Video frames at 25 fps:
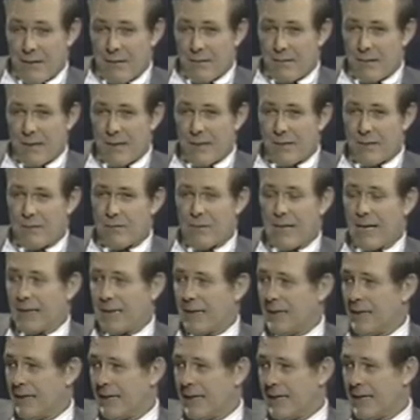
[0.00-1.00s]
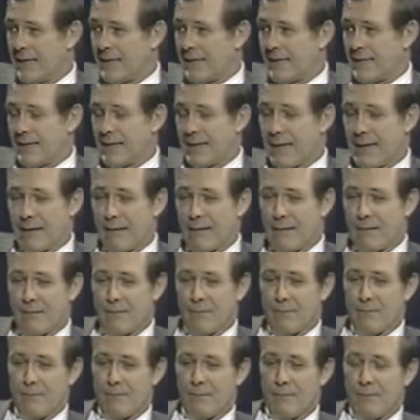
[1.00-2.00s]
Well, it's directly linked.
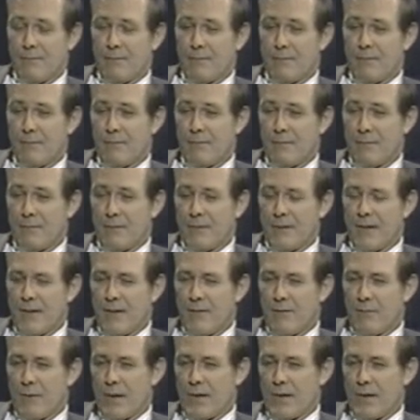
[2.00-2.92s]
Um, think of